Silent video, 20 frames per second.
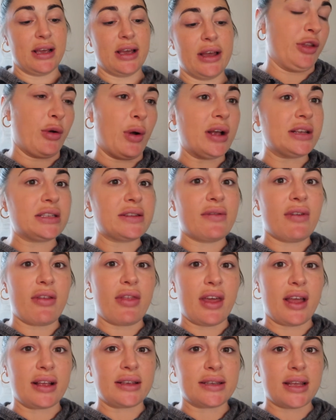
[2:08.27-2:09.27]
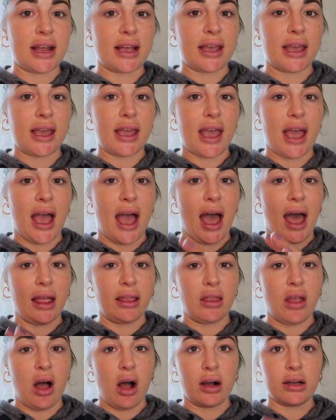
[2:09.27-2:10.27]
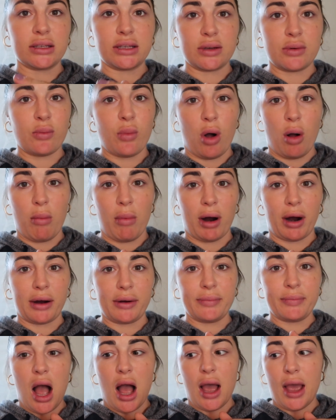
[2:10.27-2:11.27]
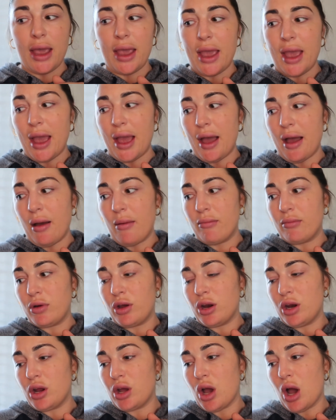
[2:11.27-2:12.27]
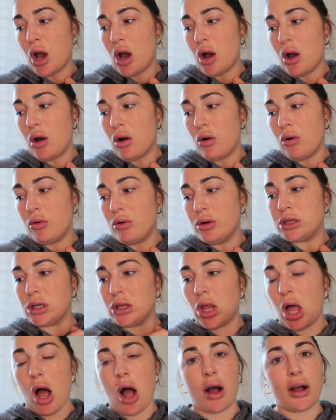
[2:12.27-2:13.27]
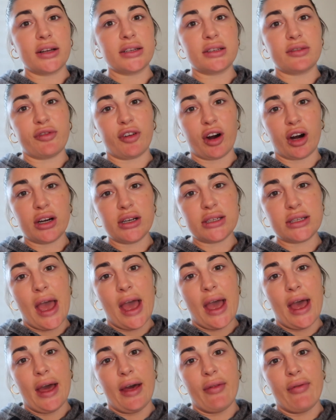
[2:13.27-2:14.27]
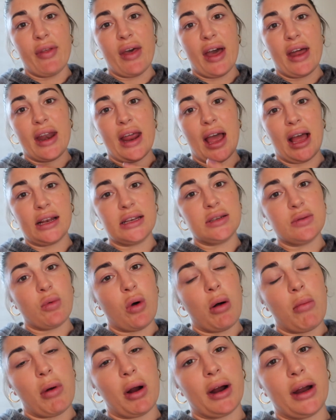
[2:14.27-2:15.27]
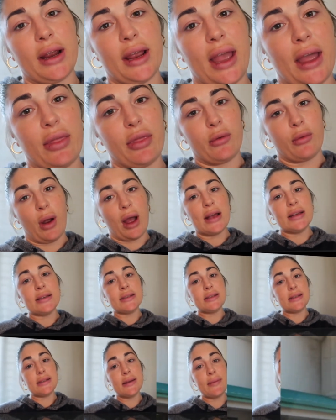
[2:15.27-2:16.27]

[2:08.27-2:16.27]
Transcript: The rest of the things I can get at Long's and Walmart. I am gonna go to Long's first and then head to Walmart and get the rest.